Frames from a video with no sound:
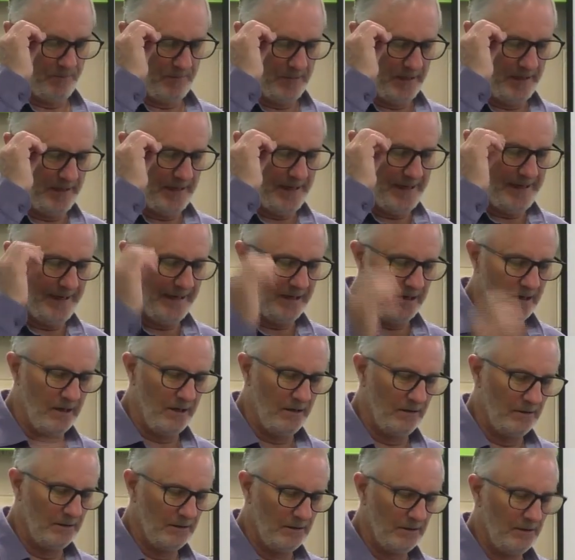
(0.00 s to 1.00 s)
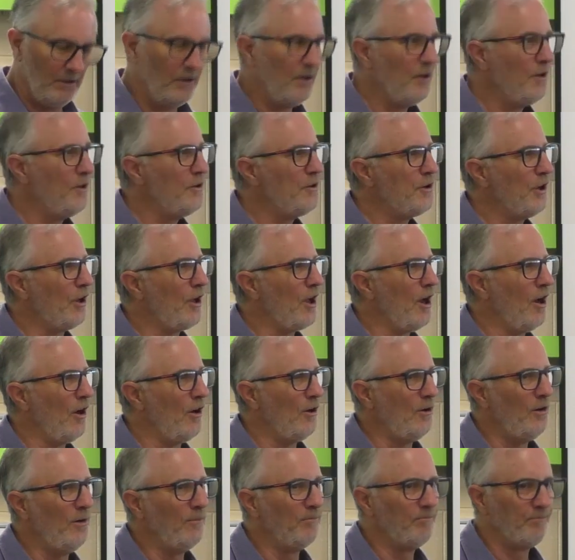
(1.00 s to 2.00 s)
and ere, to
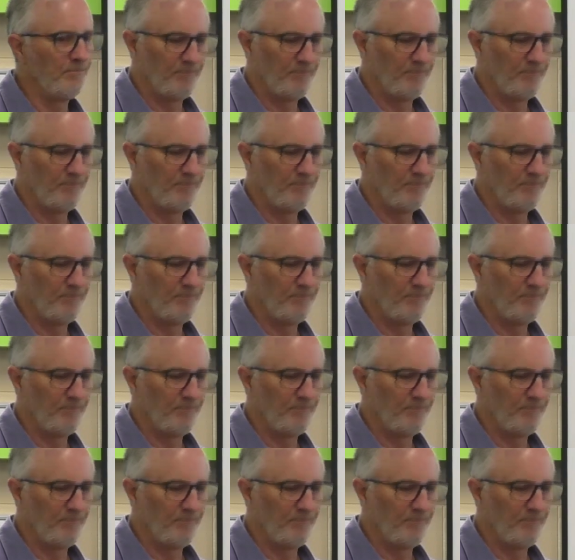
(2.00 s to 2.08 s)
go.